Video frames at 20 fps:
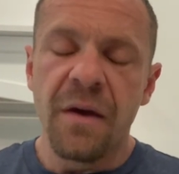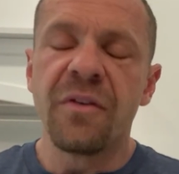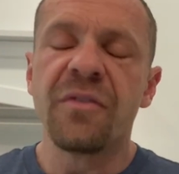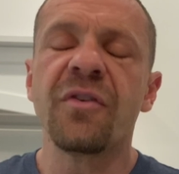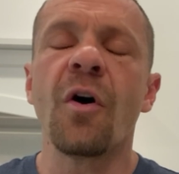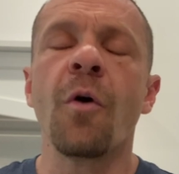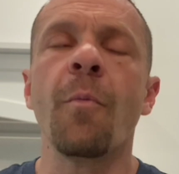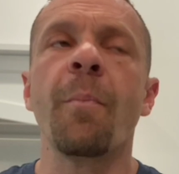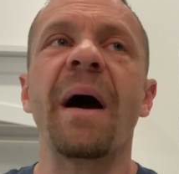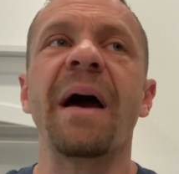
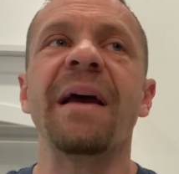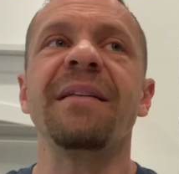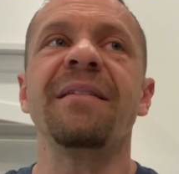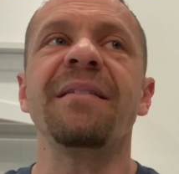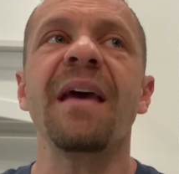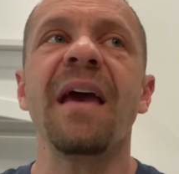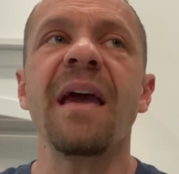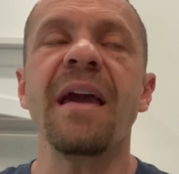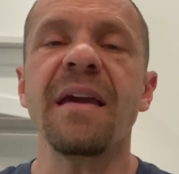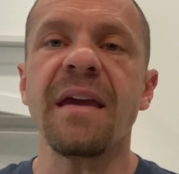So by
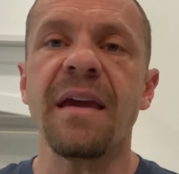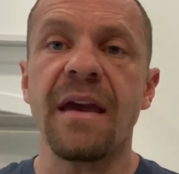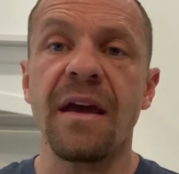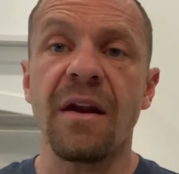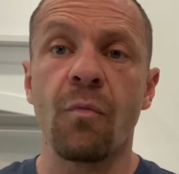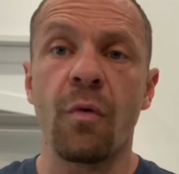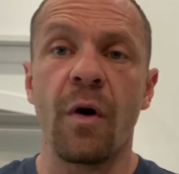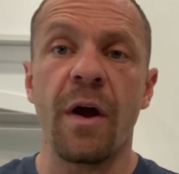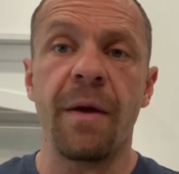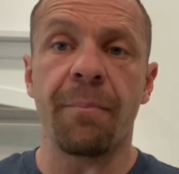taking
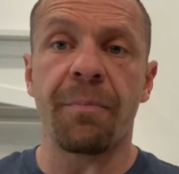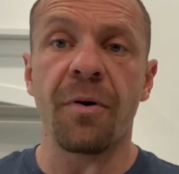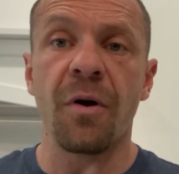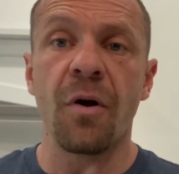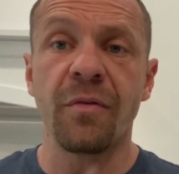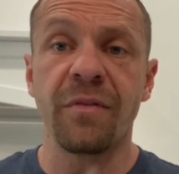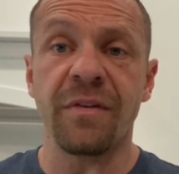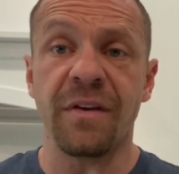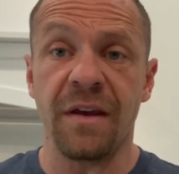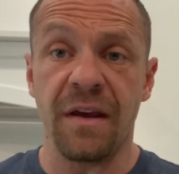in whey
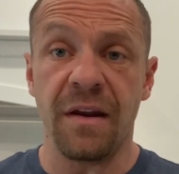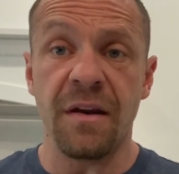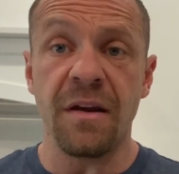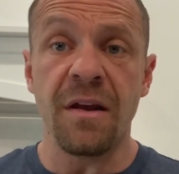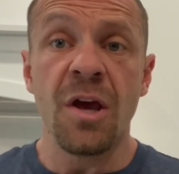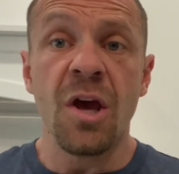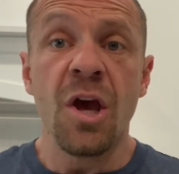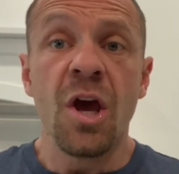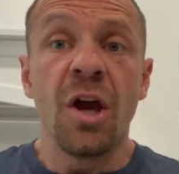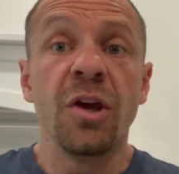
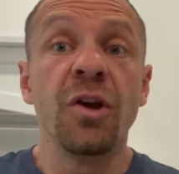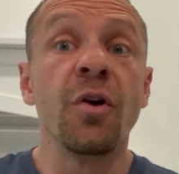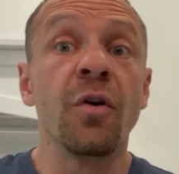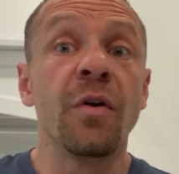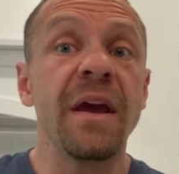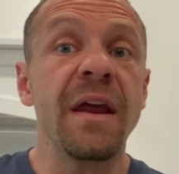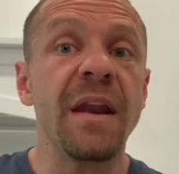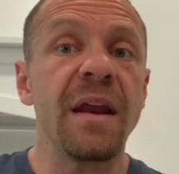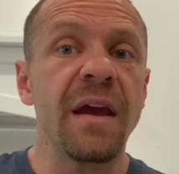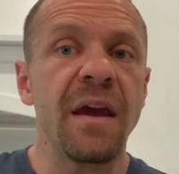protein, you're
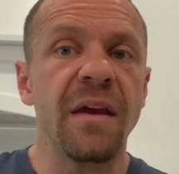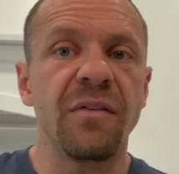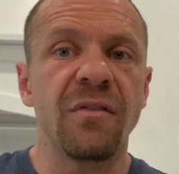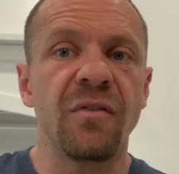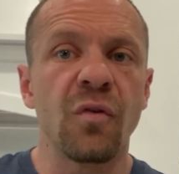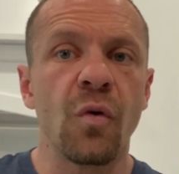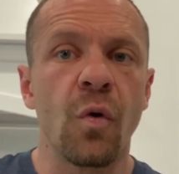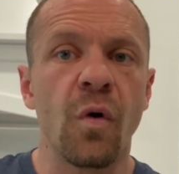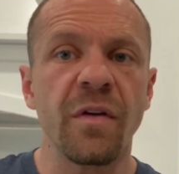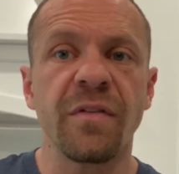getting a
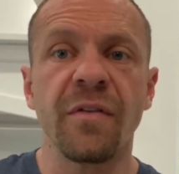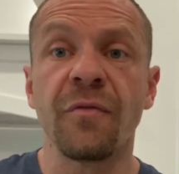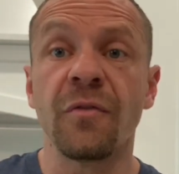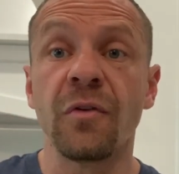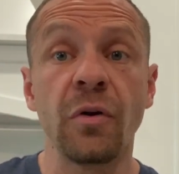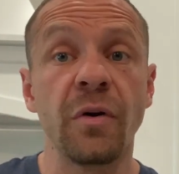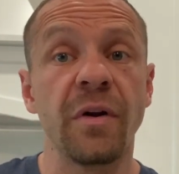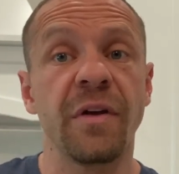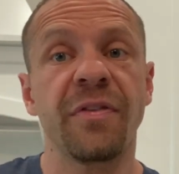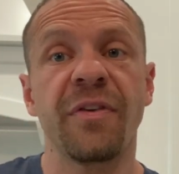source of
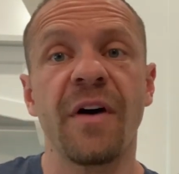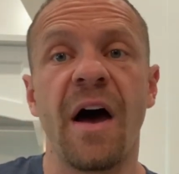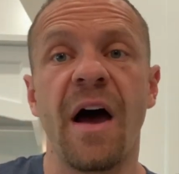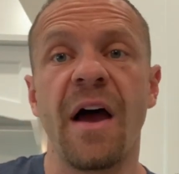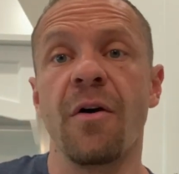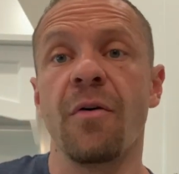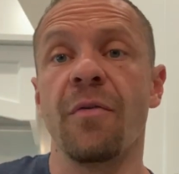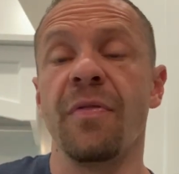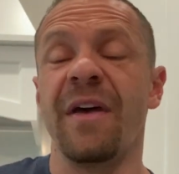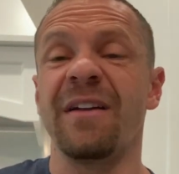
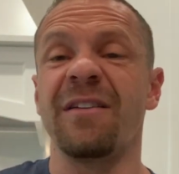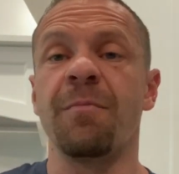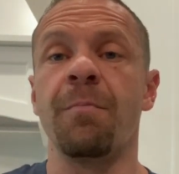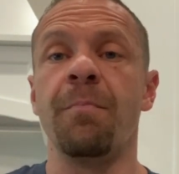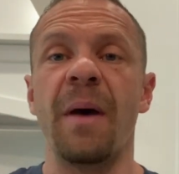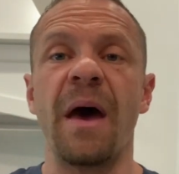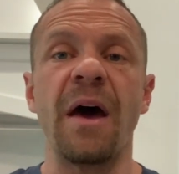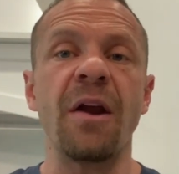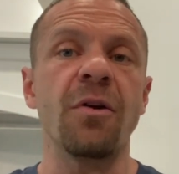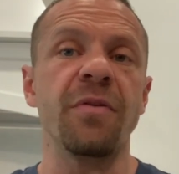glutathione that's
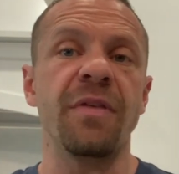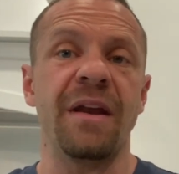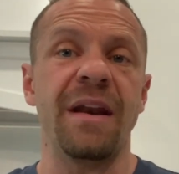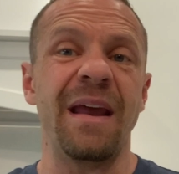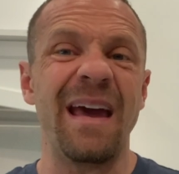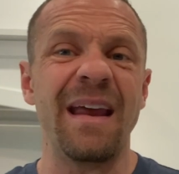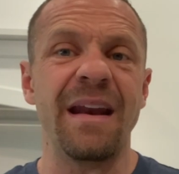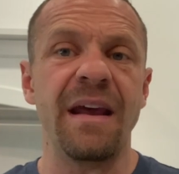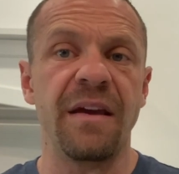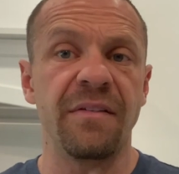better than
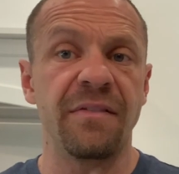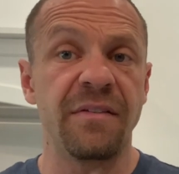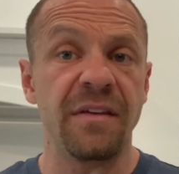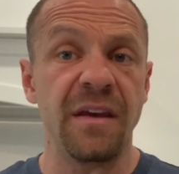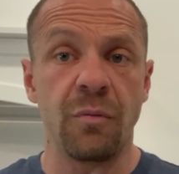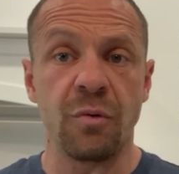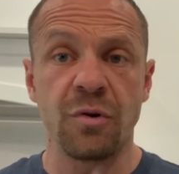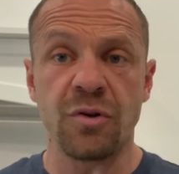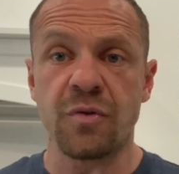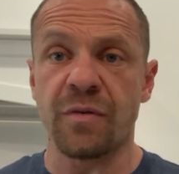N A
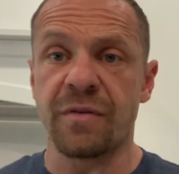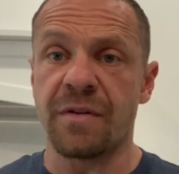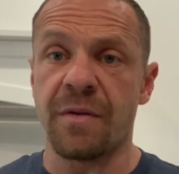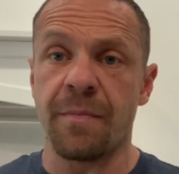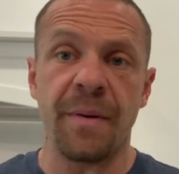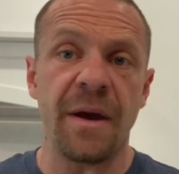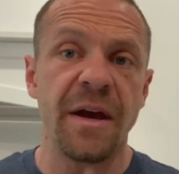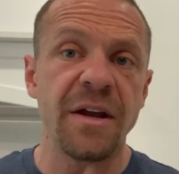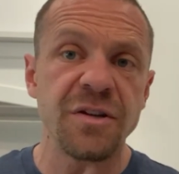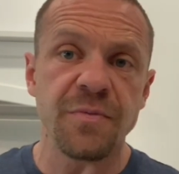C, which was the
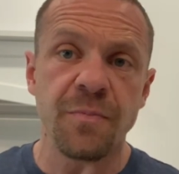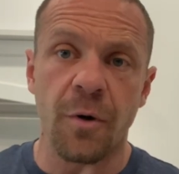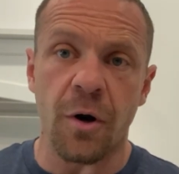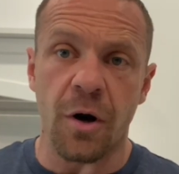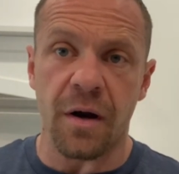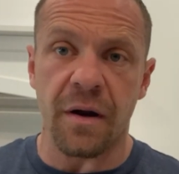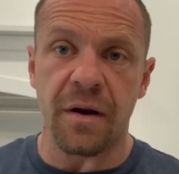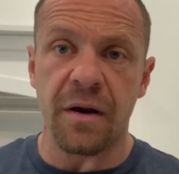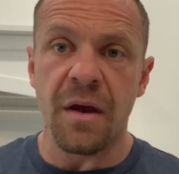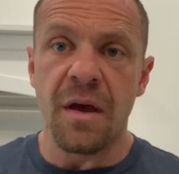
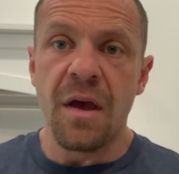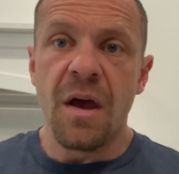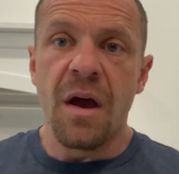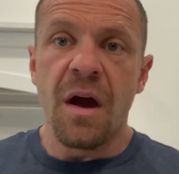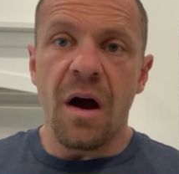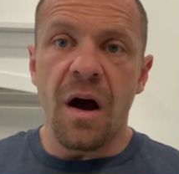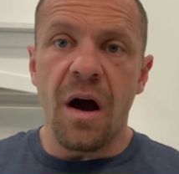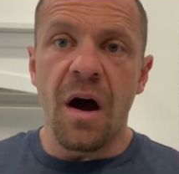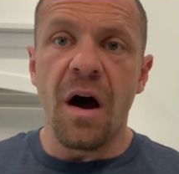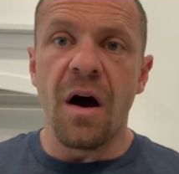benchmark
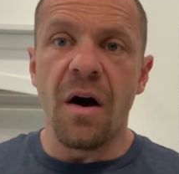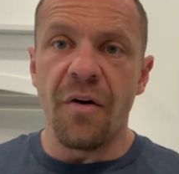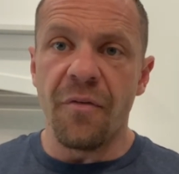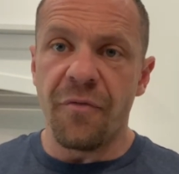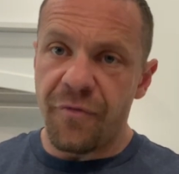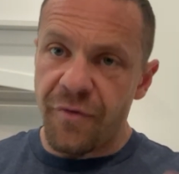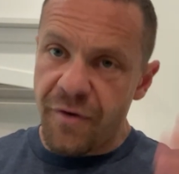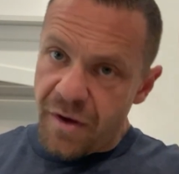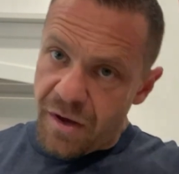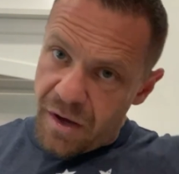
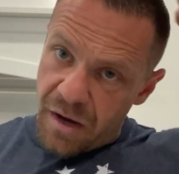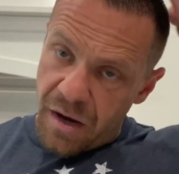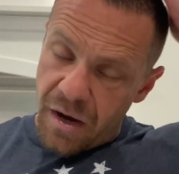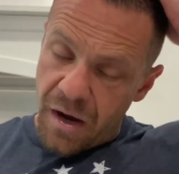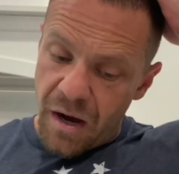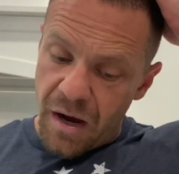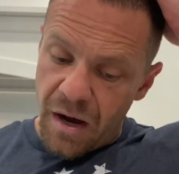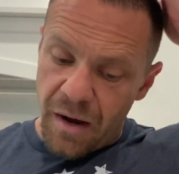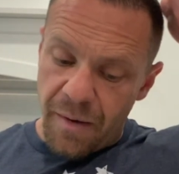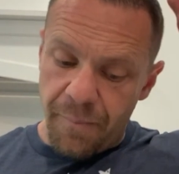of,
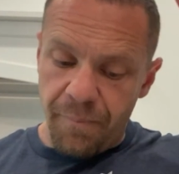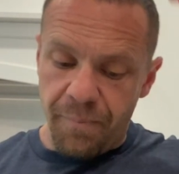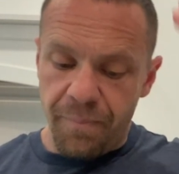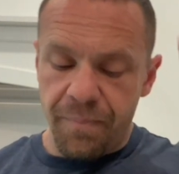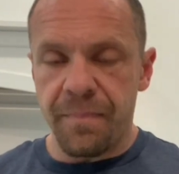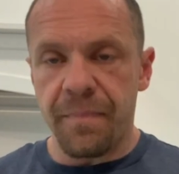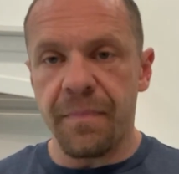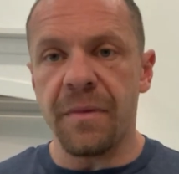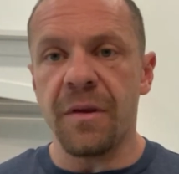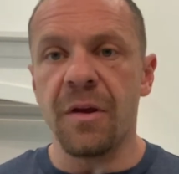um,
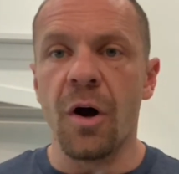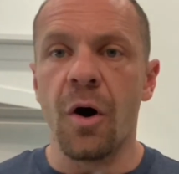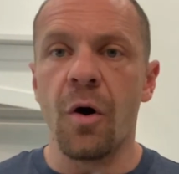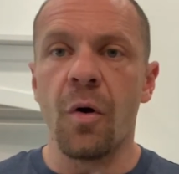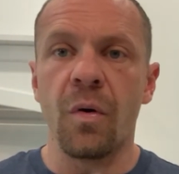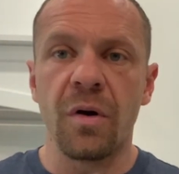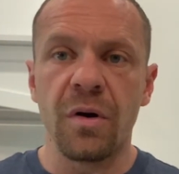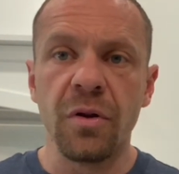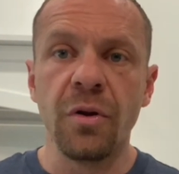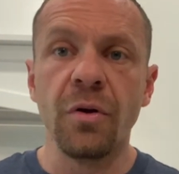you
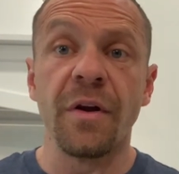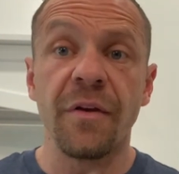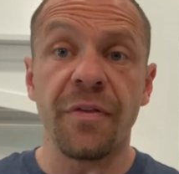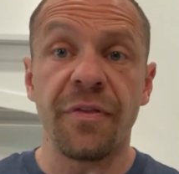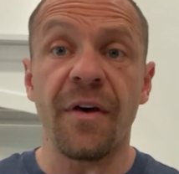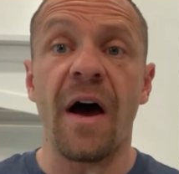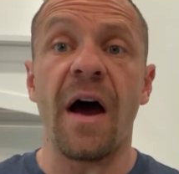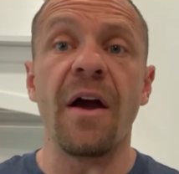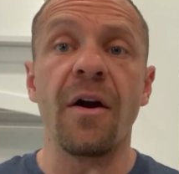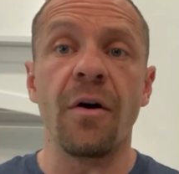know,
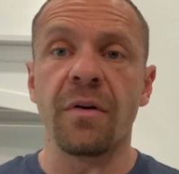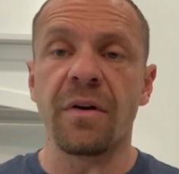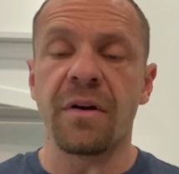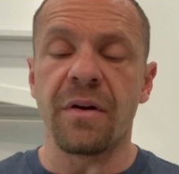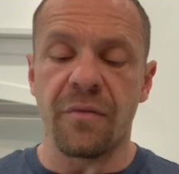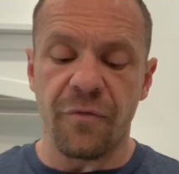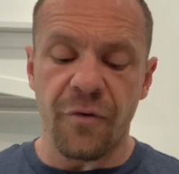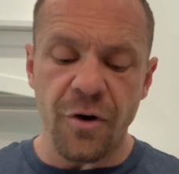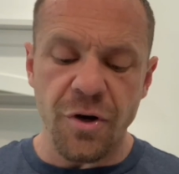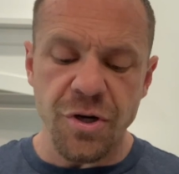glutathione
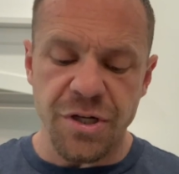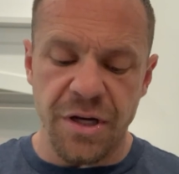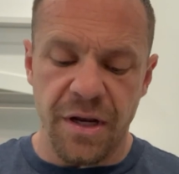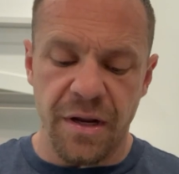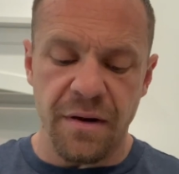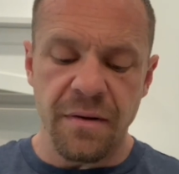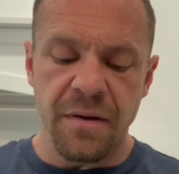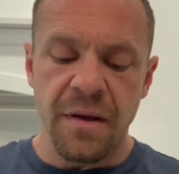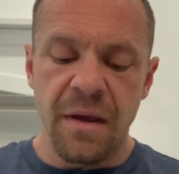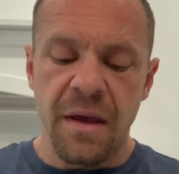
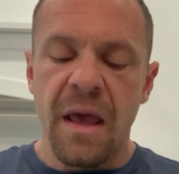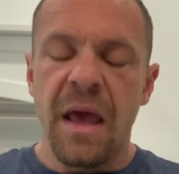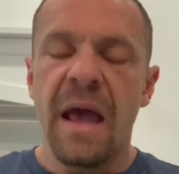conversion.